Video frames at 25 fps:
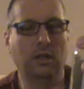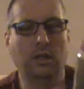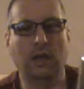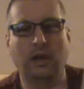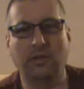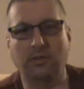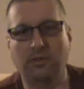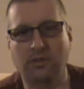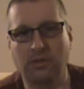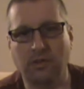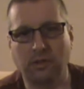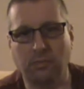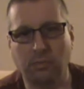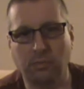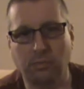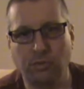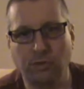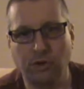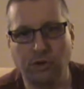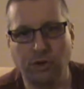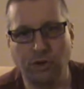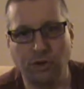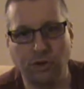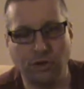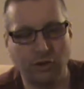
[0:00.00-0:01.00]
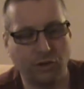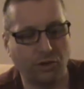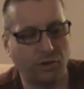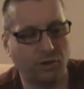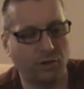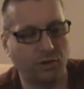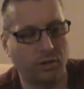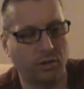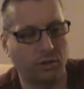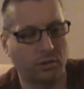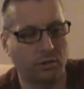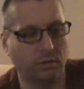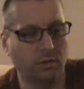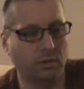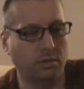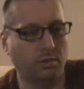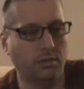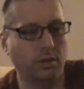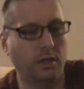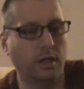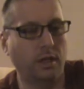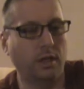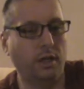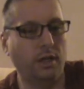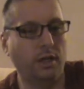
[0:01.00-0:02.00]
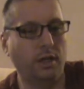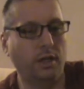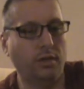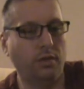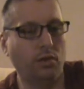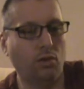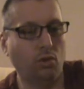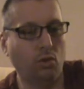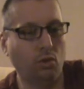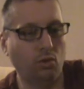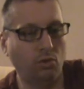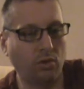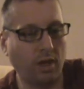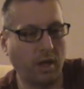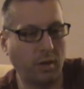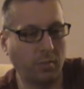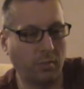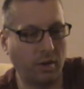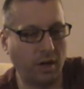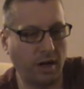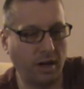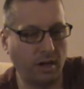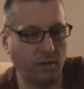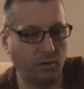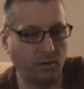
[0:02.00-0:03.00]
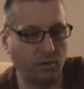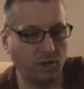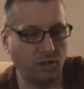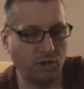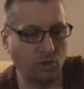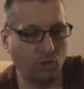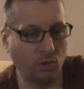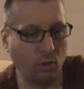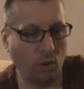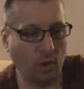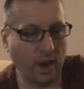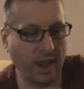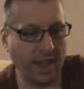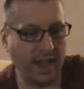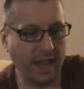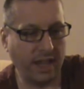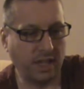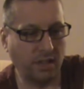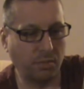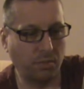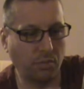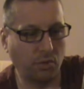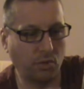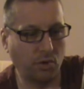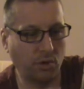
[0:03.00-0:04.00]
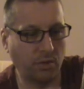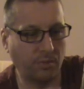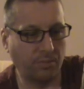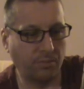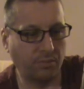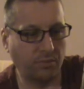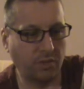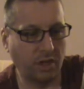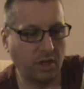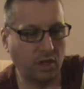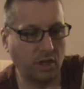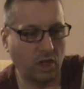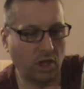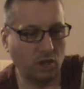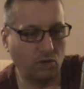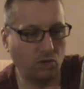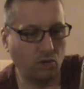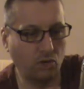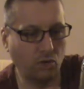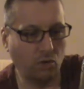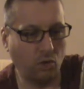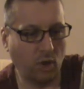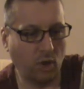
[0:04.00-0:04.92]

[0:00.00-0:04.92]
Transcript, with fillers: Everything British. Uh, the Old Empire original export, a true